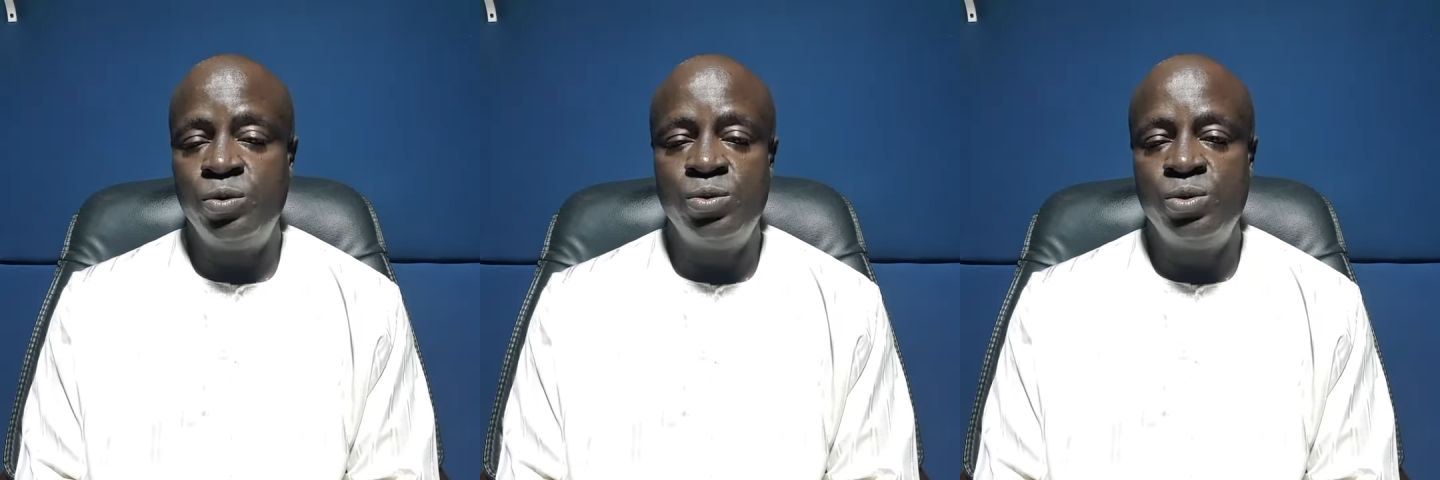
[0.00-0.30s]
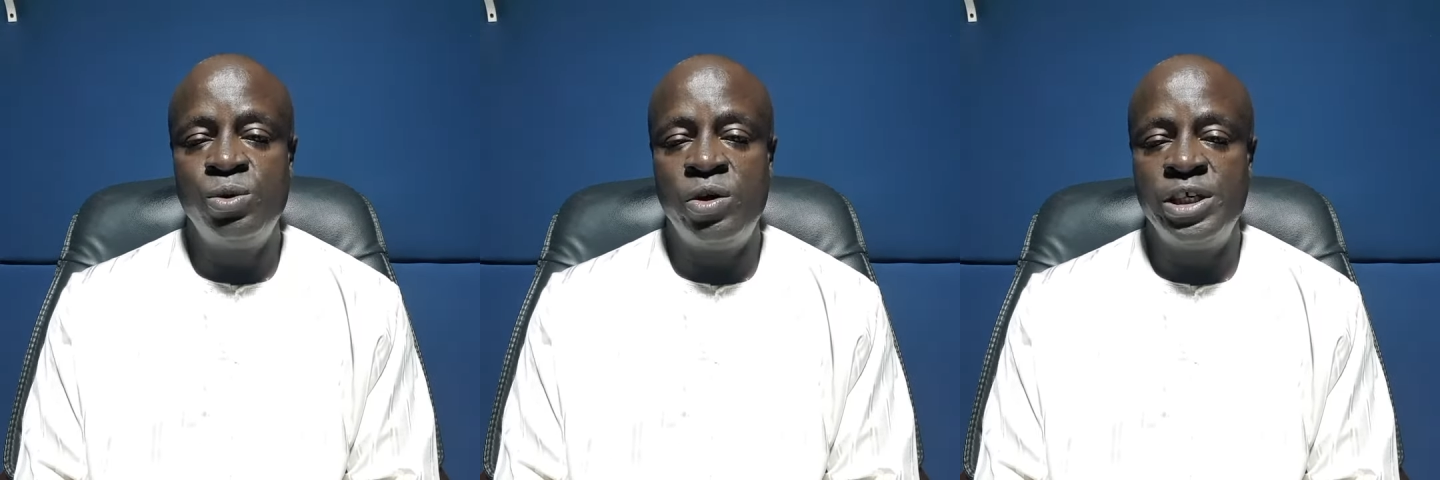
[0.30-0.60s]
he
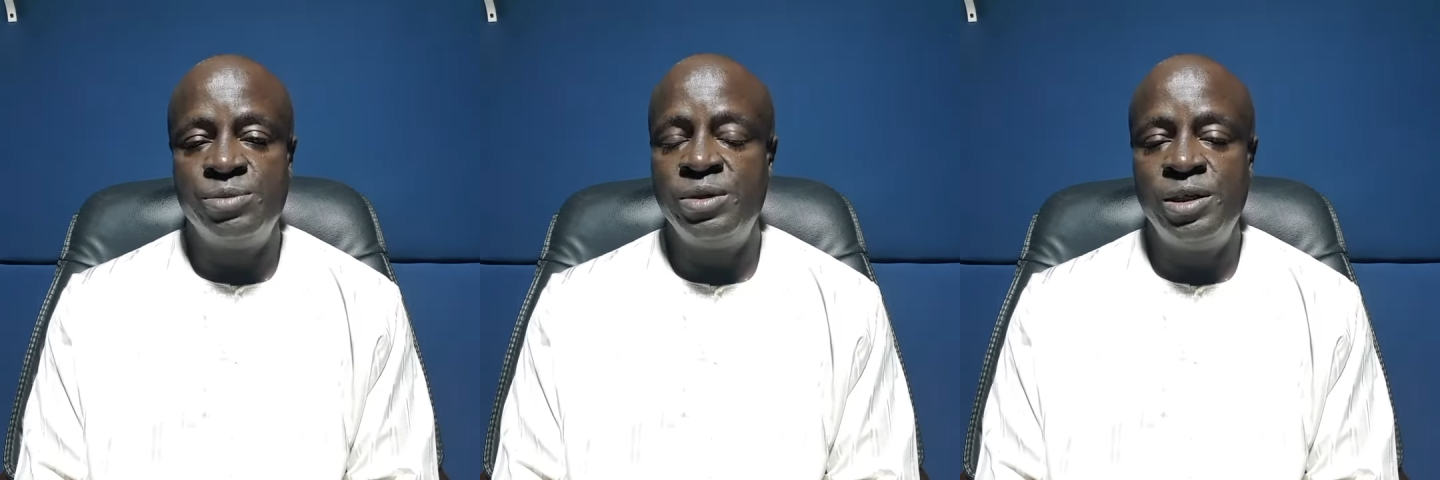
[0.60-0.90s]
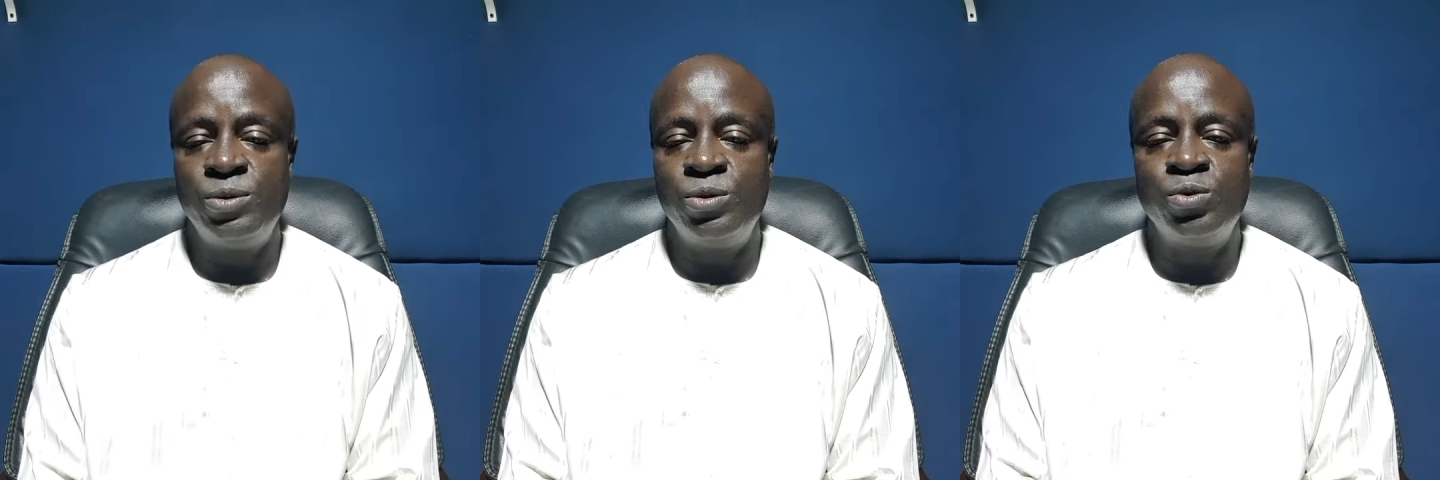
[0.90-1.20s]
could do all his
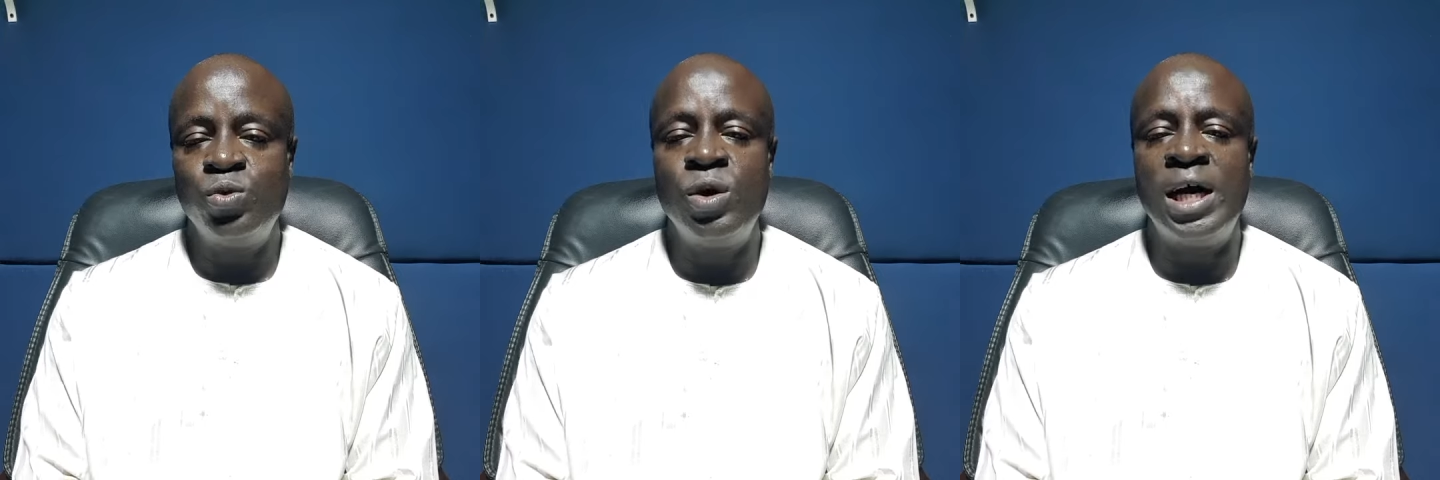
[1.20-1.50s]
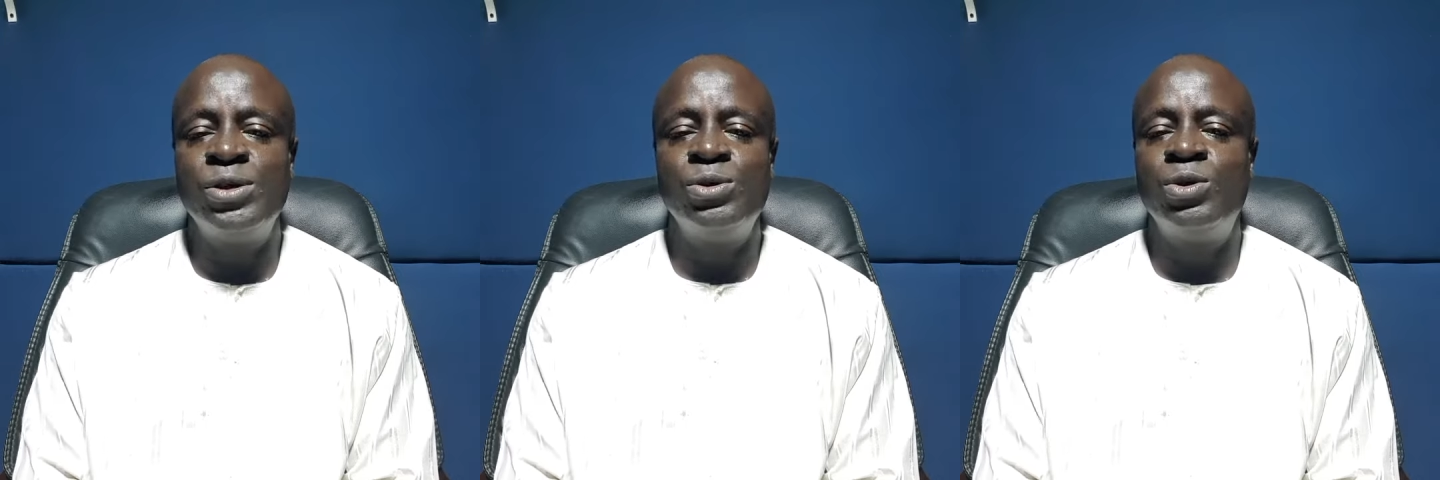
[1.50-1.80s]
miracles, who
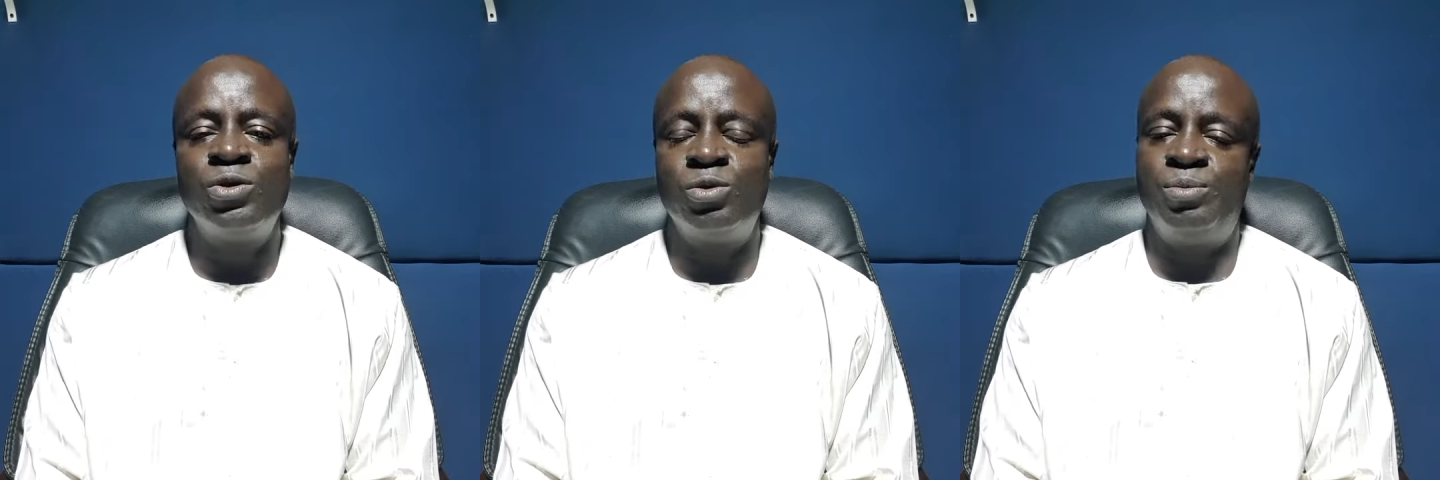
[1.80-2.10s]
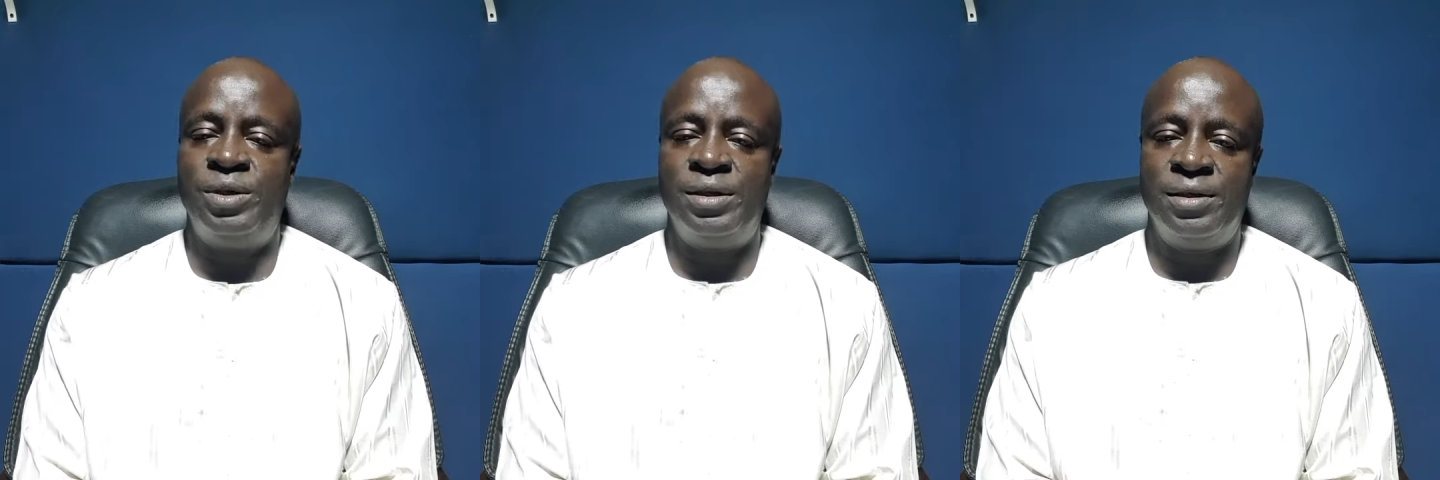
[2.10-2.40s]
are you not to
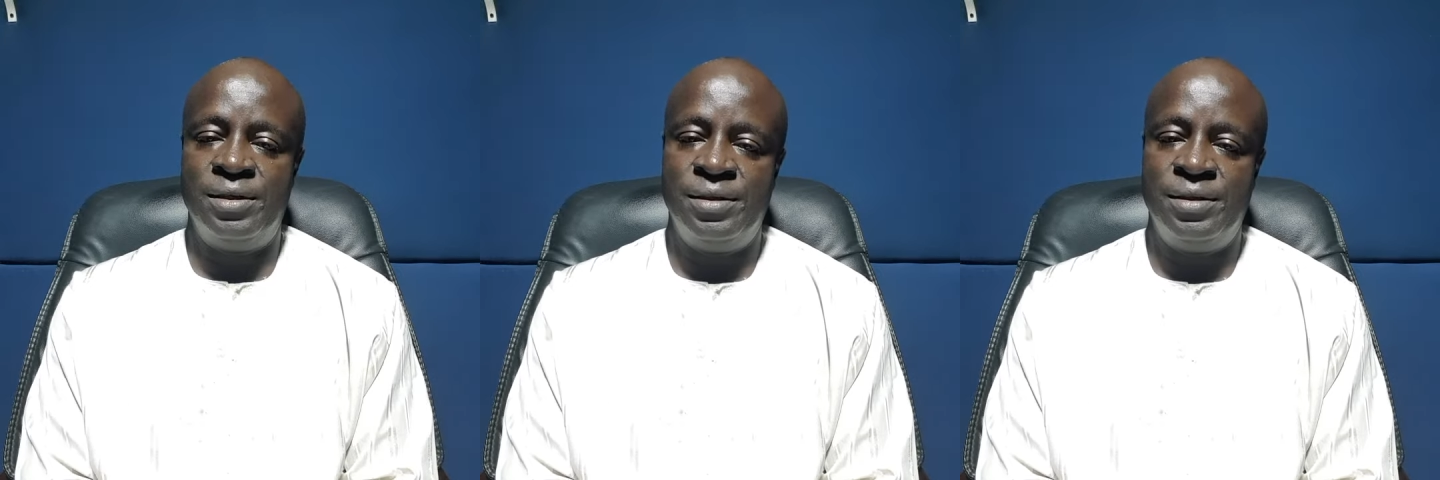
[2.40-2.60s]
pray?